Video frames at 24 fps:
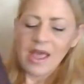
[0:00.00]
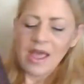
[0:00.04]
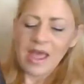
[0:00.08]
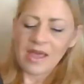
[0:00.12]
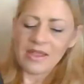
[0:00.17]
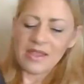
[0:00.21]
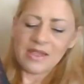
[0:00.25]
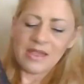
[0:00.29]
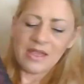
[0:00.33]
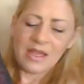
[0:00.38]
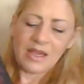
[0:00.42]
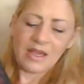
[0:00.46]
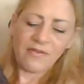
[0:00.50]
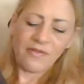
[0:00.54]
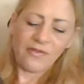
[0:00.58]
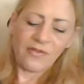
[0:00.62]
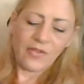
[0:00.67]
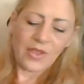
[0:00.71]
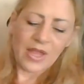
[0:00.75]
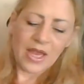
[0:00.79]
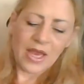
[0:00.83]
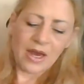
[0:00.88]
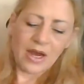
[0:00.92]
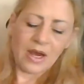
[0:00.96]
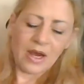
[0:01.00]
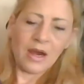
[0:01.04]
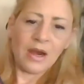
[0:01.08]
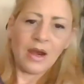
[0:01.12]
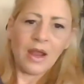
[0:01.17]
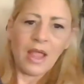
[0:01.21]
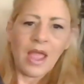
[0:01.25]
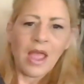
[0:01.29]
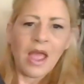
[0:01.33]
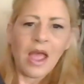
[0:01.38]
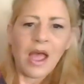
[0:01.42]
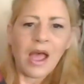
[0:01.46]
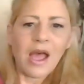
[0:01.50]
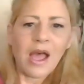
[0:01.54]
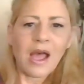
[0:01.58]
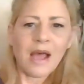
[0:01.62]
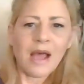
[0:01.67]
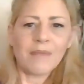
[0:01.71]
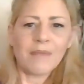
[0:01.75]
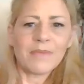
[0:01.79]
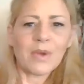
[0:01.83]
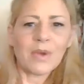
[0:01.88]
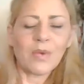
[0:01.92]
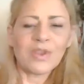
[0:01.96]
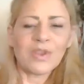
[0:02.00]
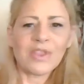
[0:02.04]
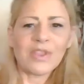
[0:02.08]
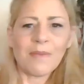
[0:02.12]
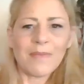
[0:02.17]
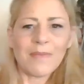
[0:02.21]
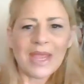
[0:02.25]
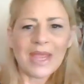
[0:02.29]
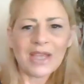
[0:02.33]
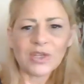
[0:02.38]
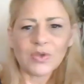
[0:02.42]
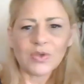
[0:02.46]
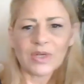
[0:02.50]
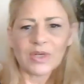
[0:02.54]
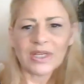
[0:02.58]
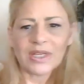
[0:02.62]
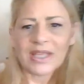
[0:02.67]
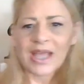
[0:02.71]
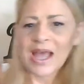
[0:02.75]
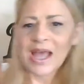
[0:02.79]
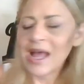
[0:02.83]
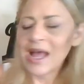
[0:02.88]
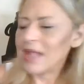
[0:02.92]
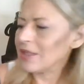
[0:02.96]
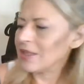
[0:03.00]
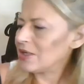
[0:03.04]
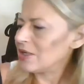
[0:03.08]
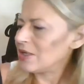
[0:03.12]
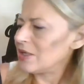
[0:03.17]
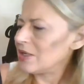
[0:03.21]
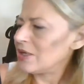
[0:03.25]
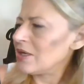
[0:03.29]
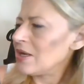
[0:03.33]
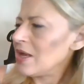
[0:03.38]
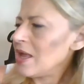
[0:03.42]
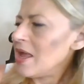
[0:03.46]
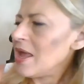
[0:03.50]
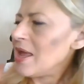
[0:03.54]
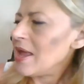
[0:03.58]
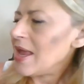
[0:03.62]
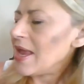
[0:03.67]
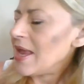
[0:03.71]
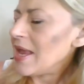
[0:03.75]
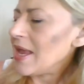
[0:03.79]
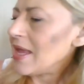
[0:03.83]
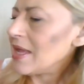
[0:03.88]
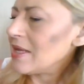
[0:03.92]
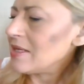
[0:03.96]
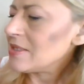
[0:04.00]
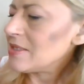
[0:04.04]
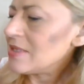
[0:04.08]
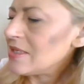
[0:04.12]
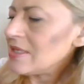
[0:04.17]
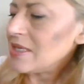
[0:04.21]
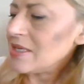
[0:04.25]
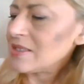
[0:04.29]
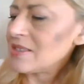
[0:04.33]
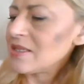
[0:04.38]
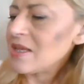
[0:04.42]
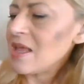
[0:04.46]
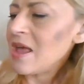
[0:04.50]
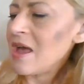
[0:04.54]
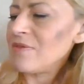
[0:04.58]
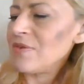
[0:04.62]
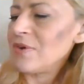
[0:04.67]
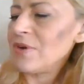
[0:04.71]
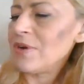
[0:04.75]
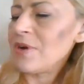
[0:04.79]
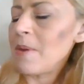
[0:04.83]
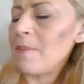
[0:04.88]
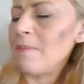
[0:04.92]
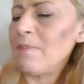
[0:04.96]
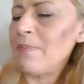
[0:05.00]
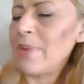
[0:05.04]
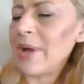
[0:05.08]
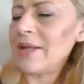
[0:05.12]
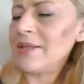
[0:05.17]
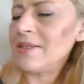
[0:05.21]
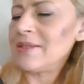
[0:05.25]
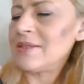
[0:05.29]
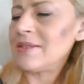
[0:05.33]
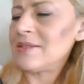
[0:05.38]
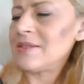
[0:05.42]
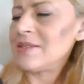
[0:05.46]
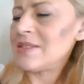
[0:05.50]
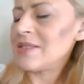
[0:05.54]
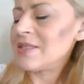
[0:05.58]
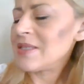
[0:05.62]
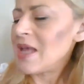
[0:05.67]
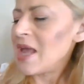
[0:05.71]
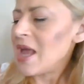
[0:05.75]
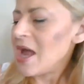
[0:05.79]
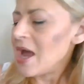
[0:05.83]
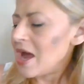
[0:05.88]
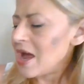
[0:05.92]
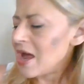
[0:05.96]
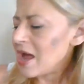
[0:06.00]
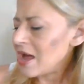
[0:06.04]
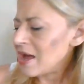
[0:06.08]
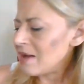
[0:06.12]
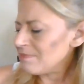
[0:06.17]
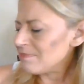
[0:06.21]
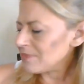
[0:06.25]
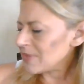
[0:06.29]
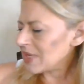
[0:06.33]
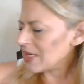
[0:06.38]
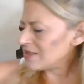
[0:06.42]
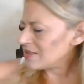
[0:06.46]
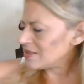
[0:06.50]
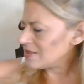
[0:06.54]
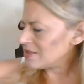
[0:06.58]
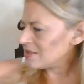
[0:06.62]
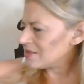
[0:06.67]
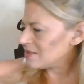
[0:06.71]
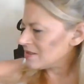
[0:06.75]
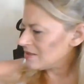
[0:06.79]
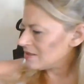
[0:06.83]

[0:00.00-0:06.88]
ethnic flair um, with the mandarin collar and these covered buttons. Um, it,